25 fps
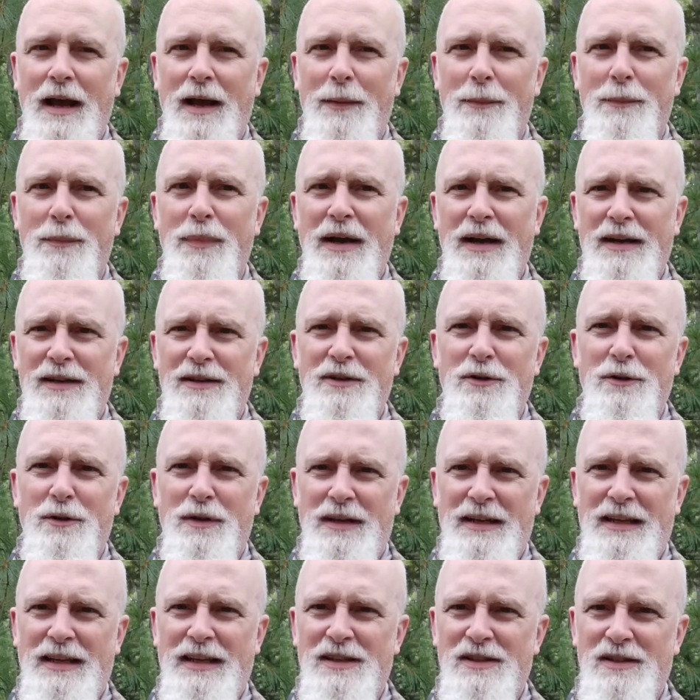but you
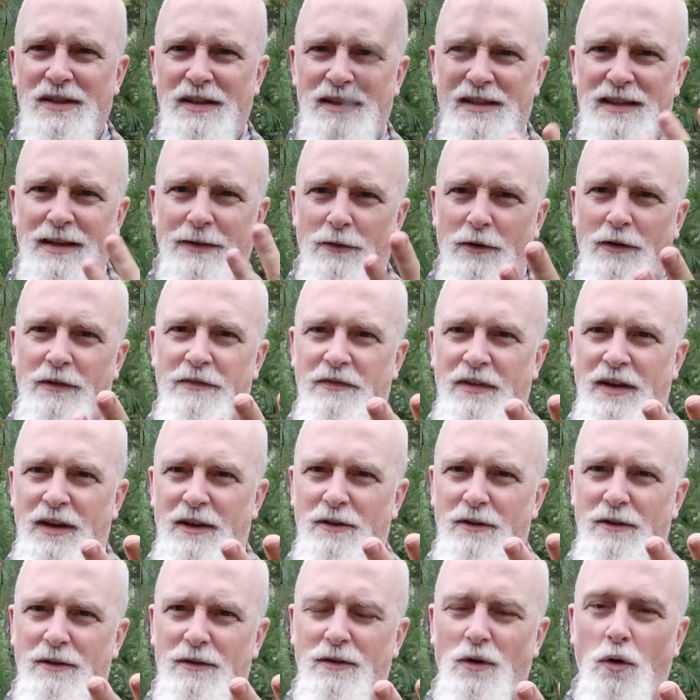can easily sever a
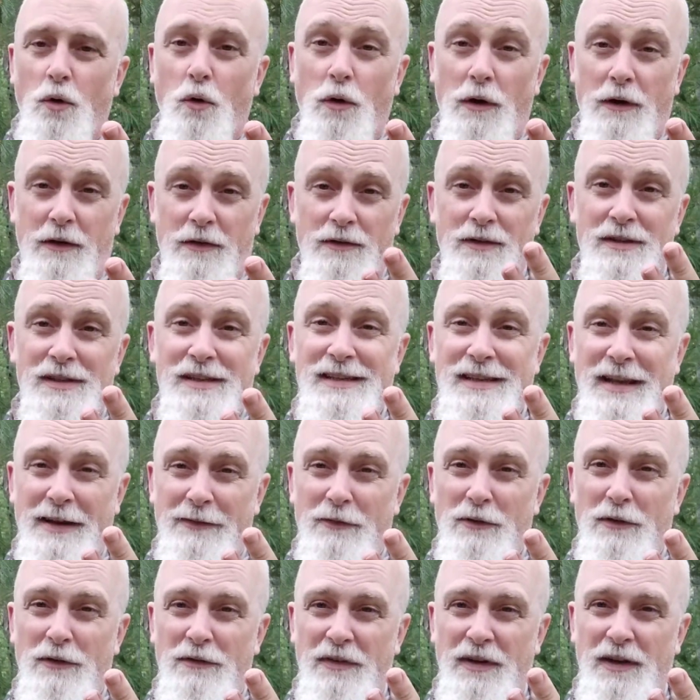finger or
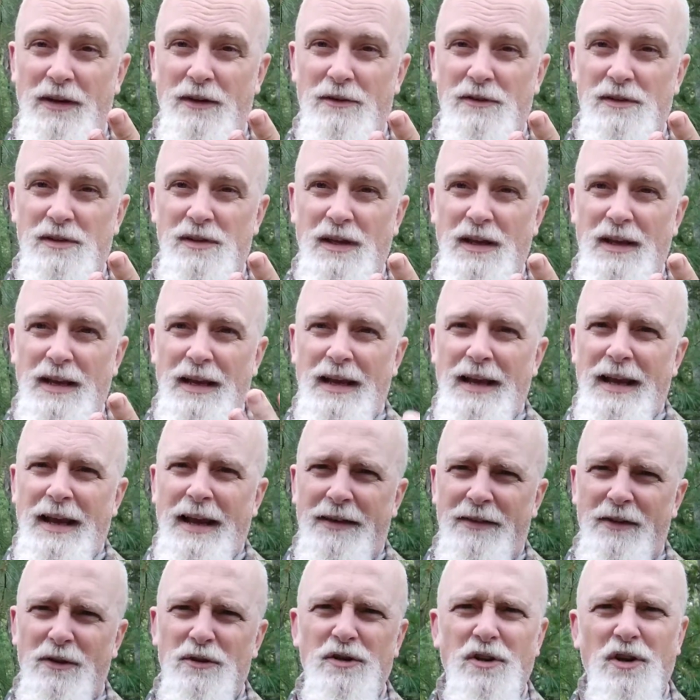several fingers,
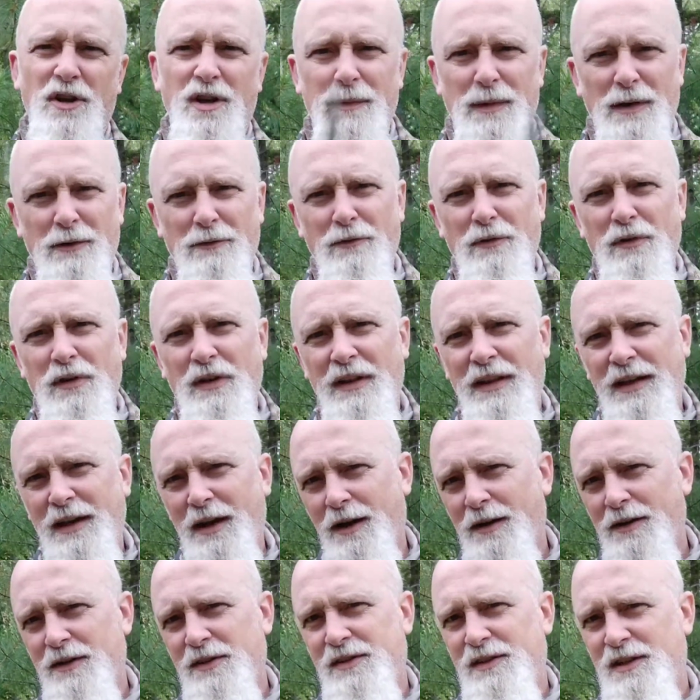and those are going to be really
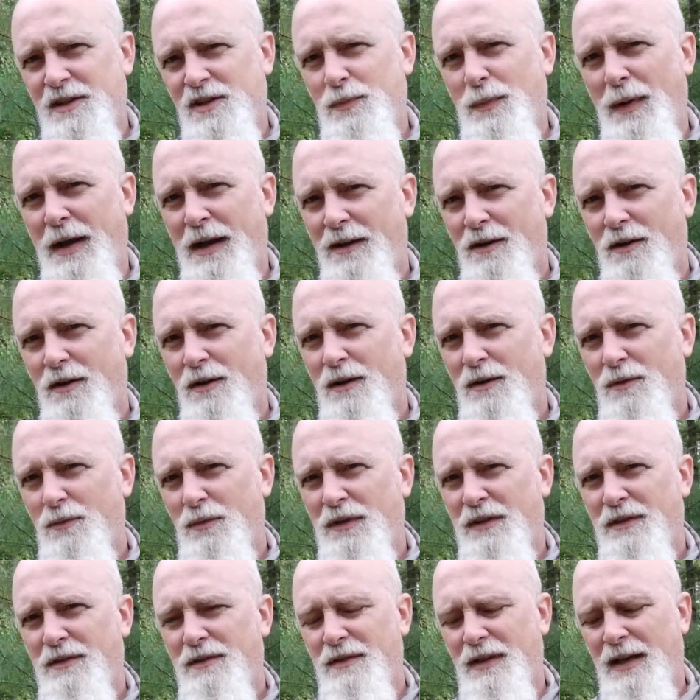hard to stitch back on
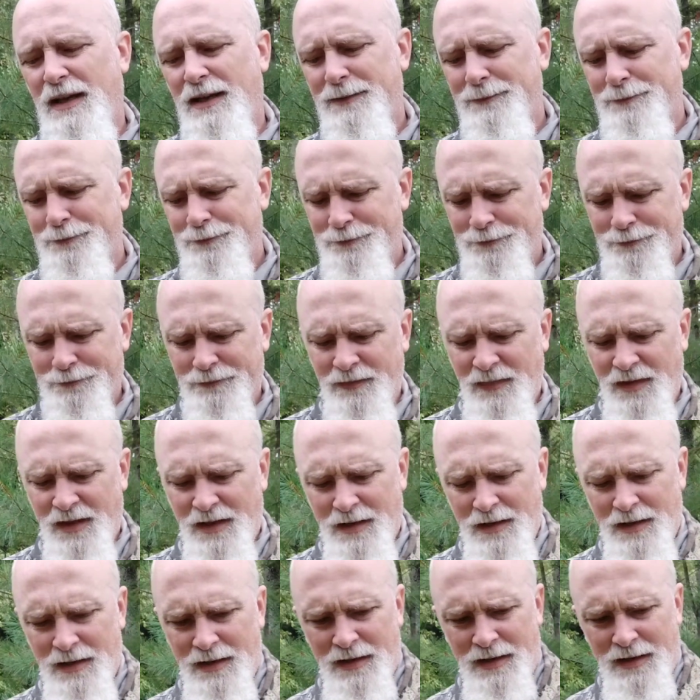with
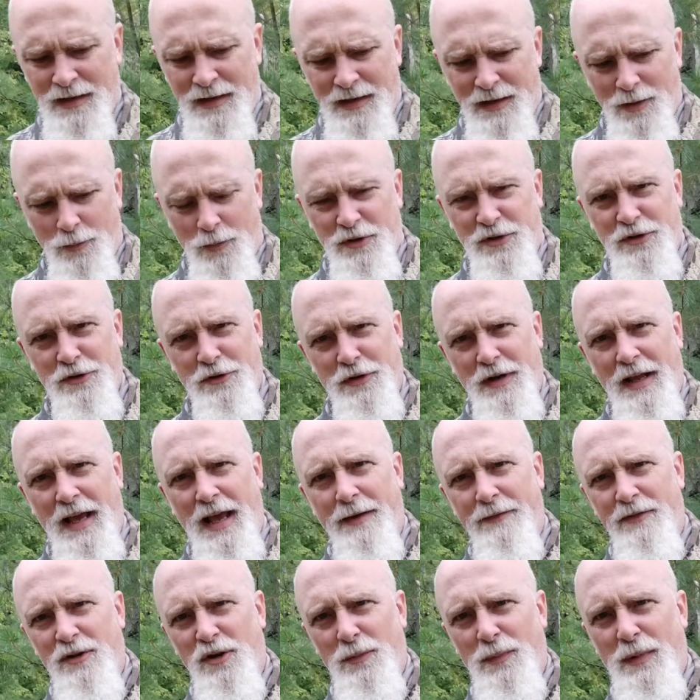what you're going to
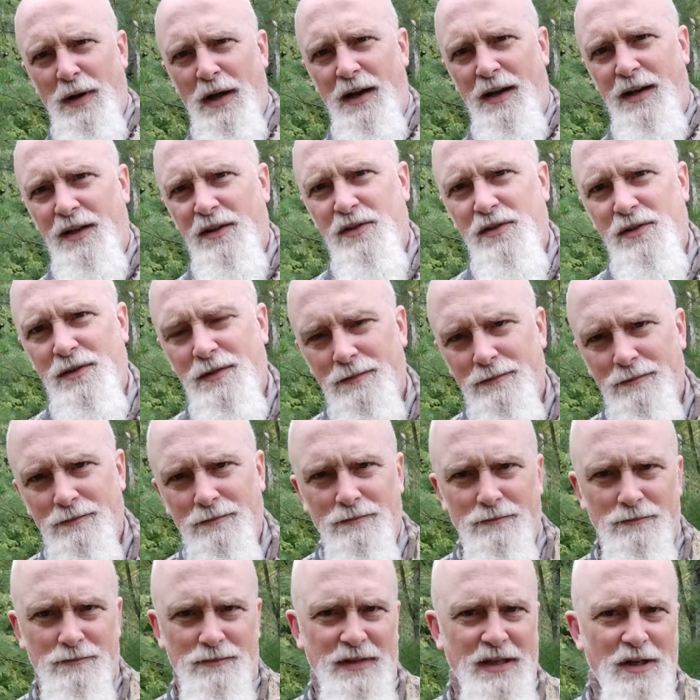have in your pockets.
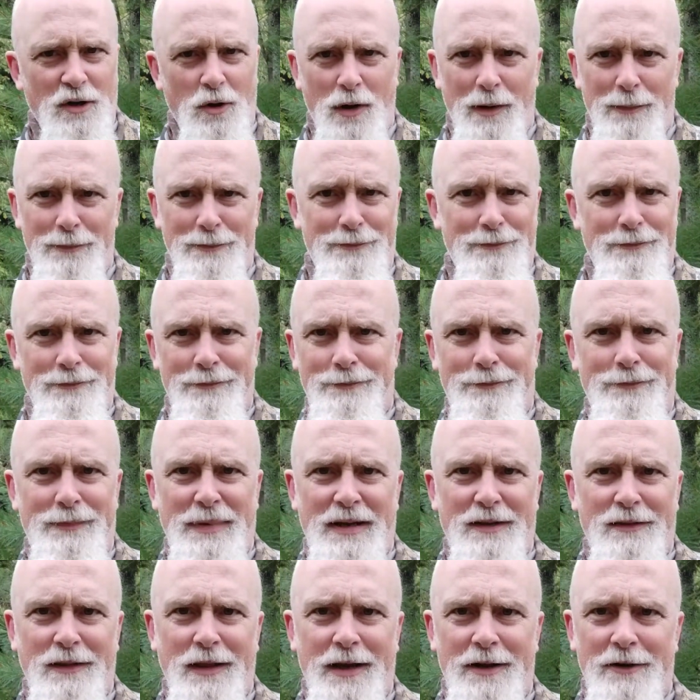You know, a
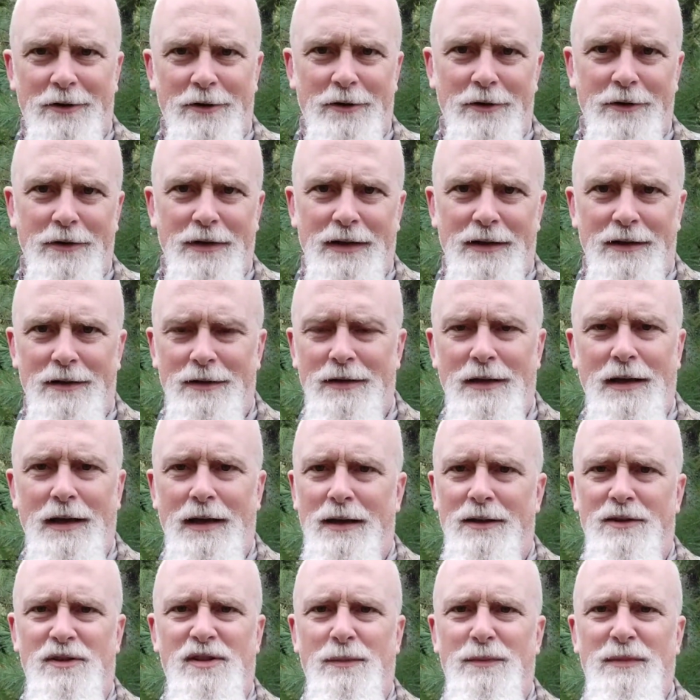Bic lighter and
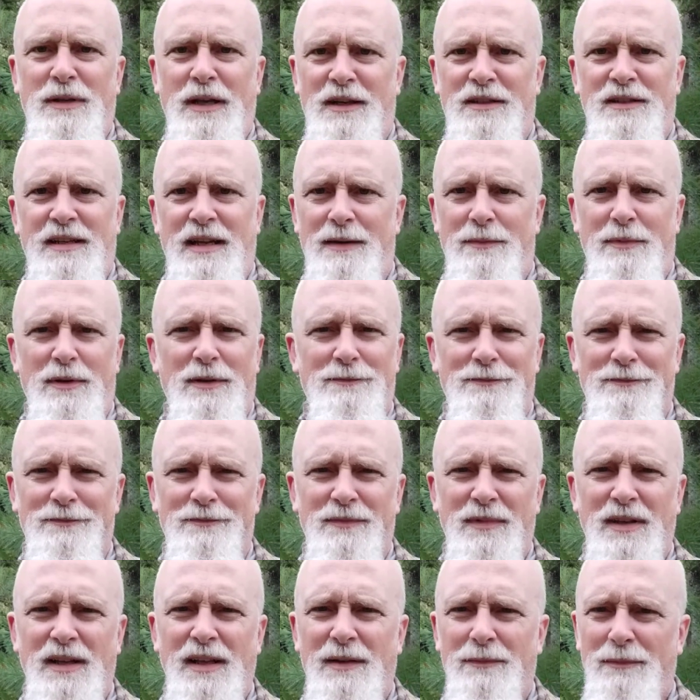some duct tape.
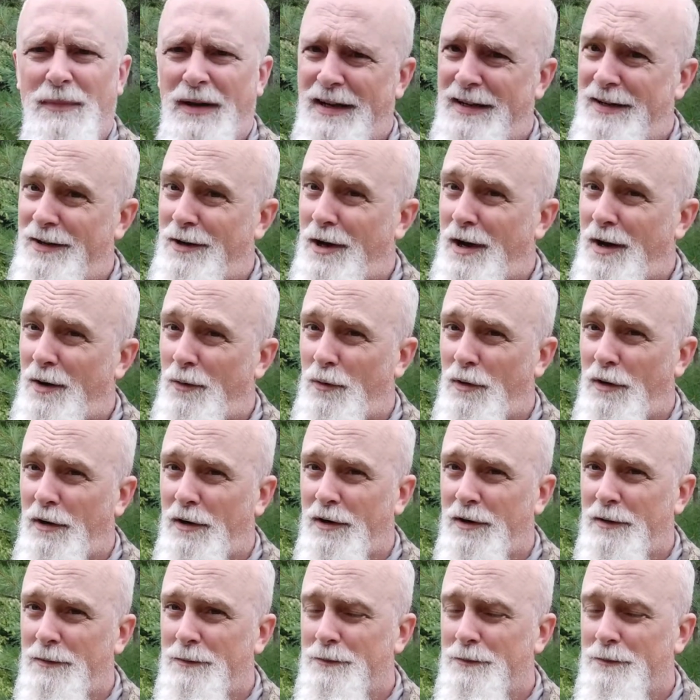That may not work.